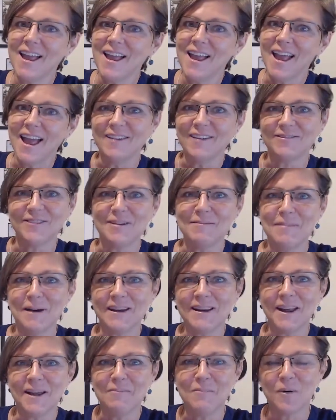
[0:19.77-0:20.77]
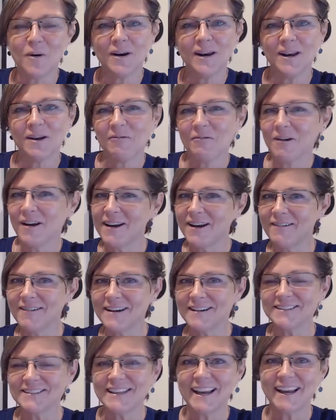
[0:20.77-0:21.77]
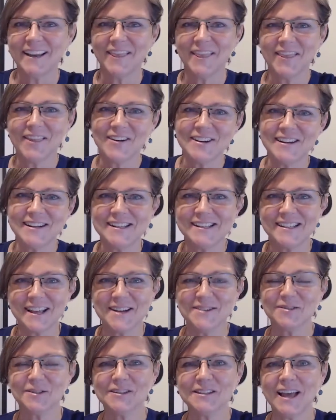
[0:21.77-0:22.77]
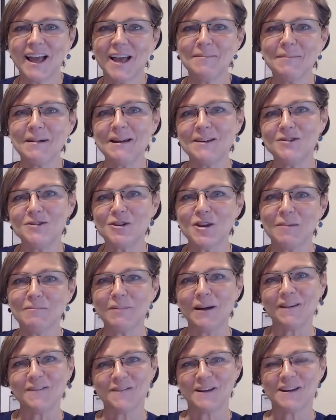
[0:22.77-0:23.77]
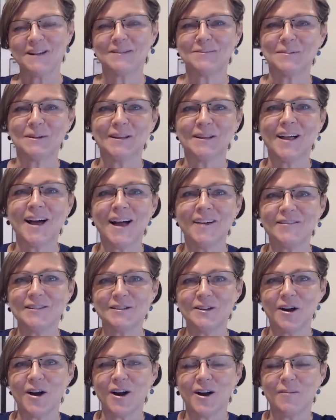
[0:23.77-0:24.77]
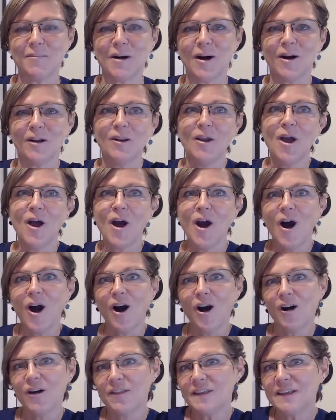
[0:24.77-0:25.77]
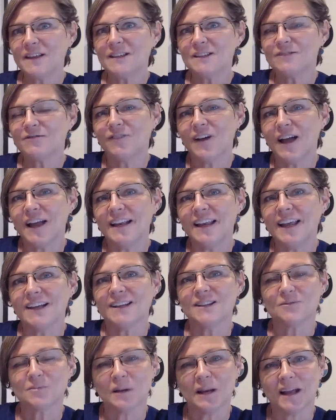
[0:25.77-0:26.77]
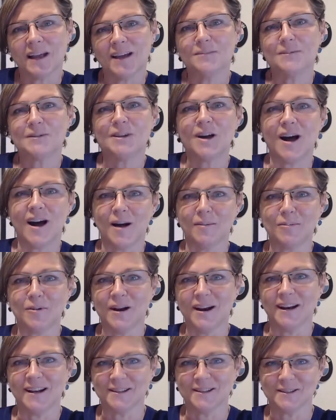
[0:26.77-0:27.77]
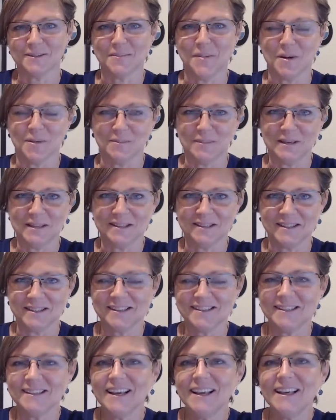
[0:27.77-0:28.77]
Every Monday morning, right around 10:30 Central Time, I jump on Facebook Live and talk about all things finance when it comes to operating a small business.